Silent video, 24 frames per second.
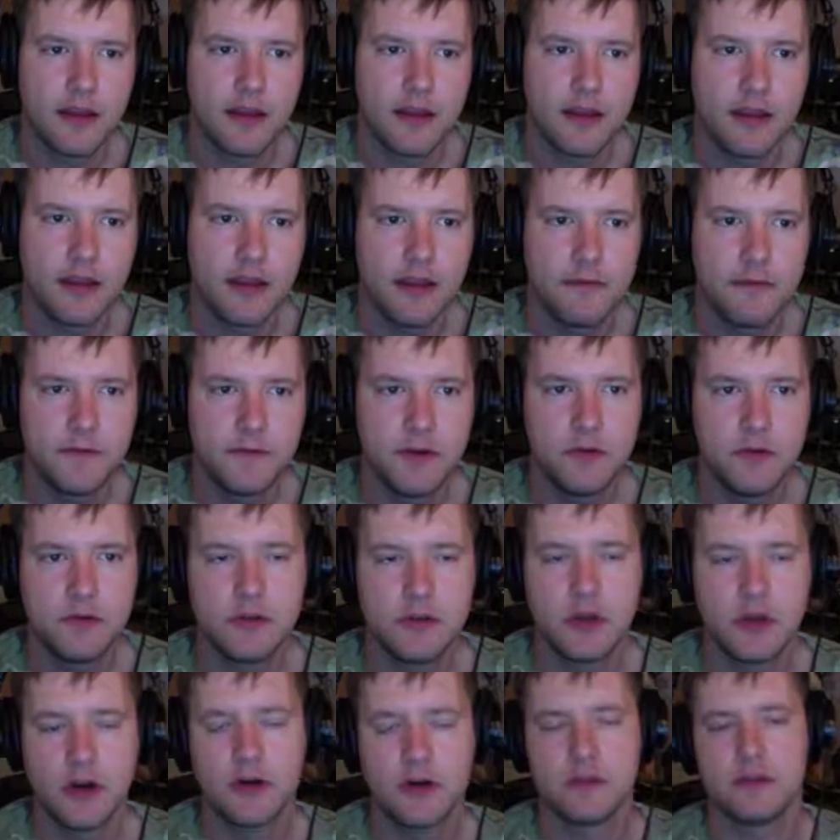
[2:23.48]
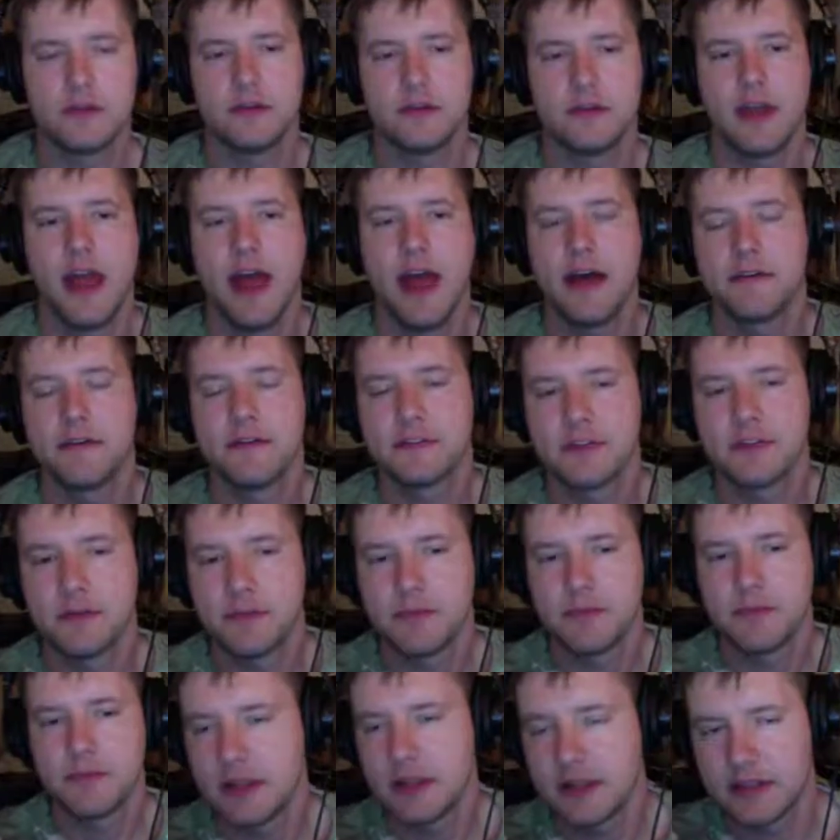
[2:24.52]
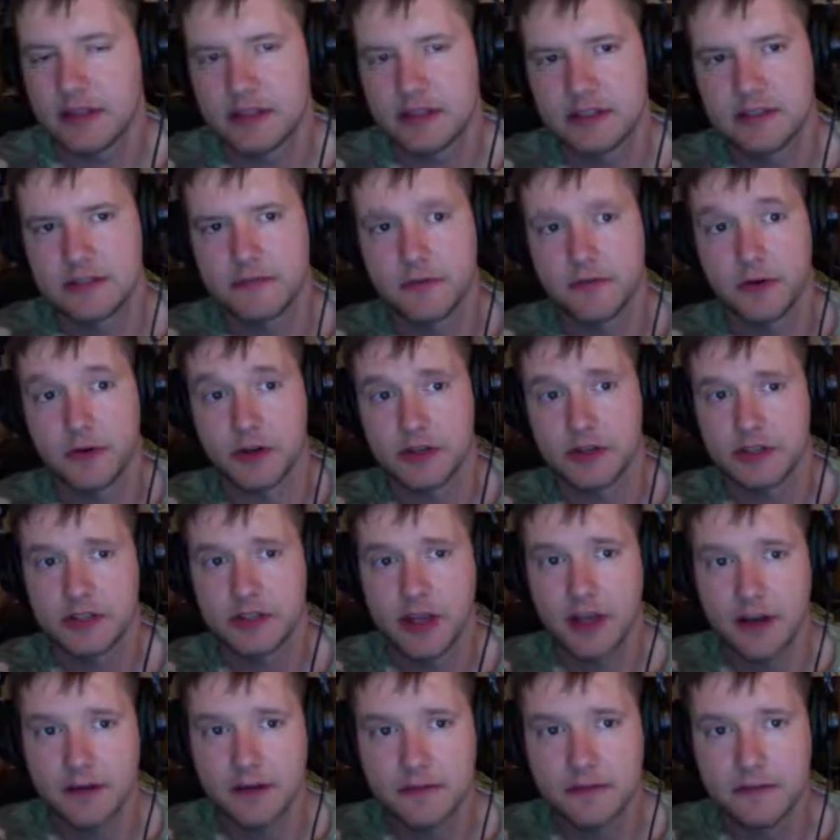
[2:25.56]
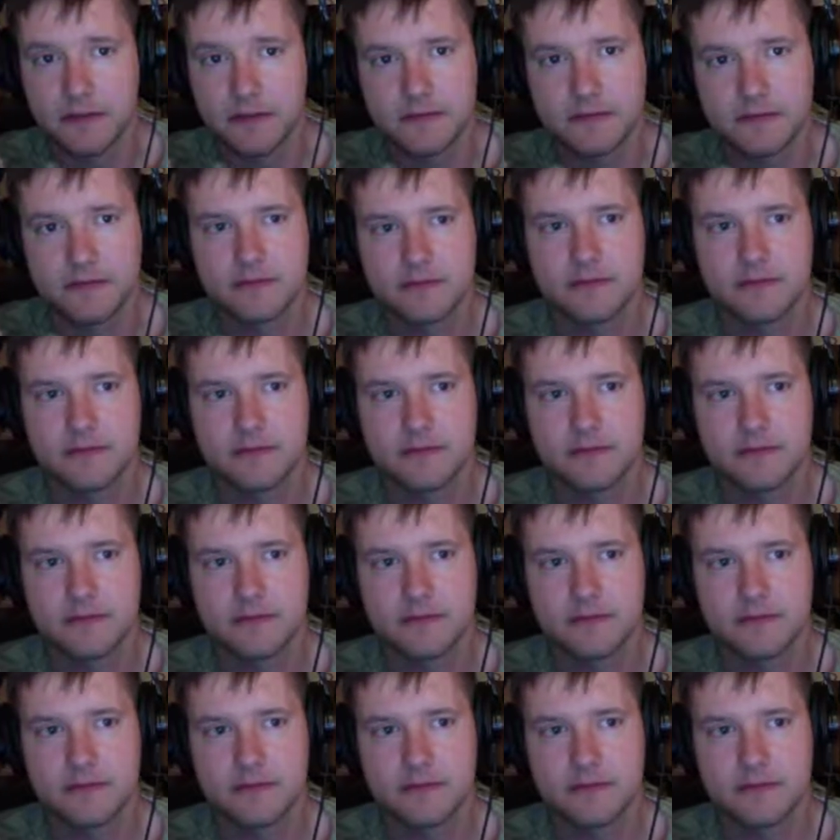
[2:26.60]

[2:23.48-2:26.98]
If you don't have something like this for yourself,